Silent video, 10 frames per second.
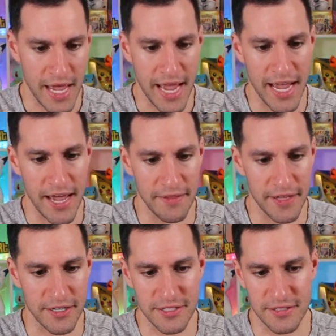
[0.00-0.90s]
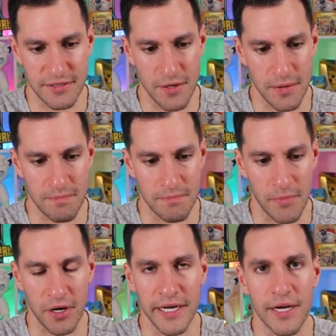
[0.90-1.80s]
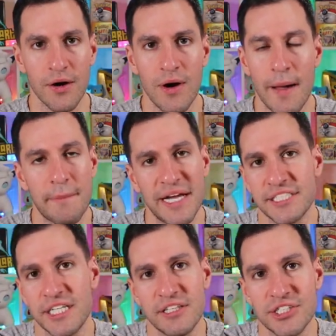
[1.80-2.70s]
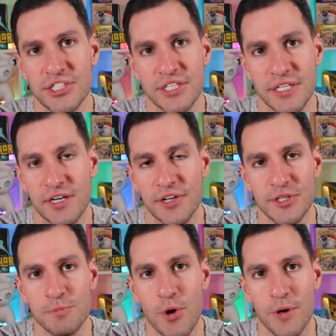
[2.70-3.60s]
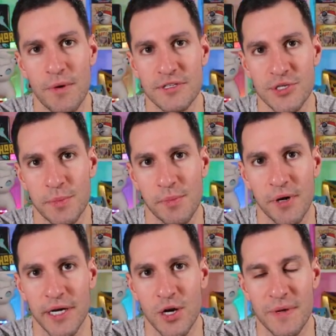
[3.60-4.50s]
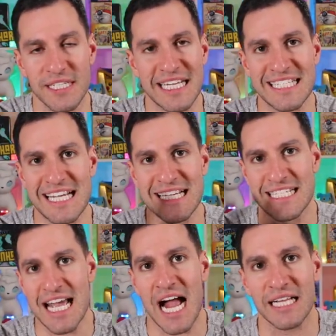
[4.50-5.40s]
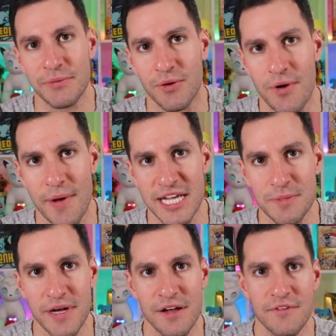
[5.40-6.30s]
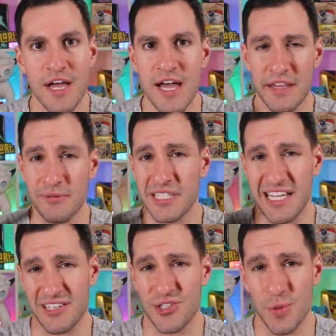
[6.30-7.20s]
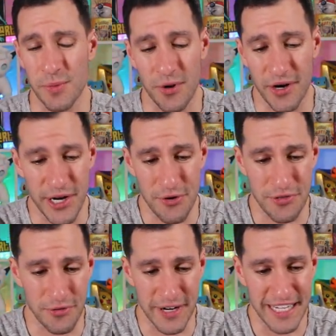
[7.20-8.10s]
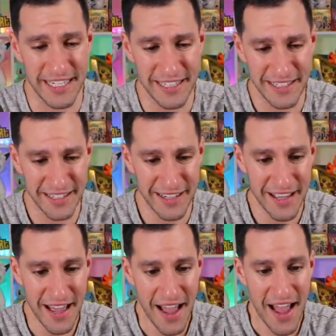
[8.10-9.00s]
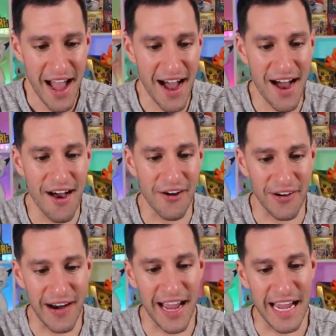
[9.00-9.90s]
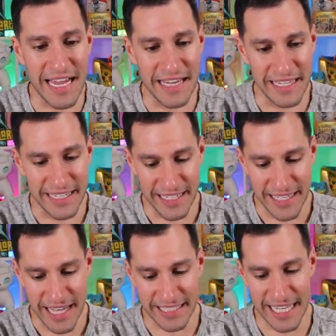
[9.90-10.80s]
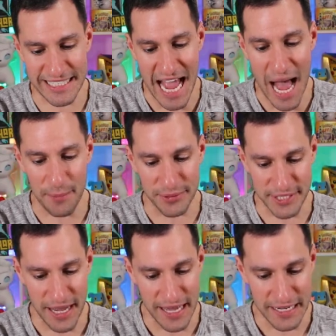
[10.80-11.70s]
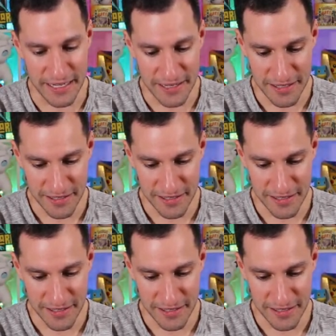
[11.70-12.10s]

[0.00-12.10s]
And there's the Mario. I'm basically just gonna call this Pokemon Super Mario because that is exactly what it reminds me of. I think it was like in Super Mario 3. Oh, great! I think that's Appleton.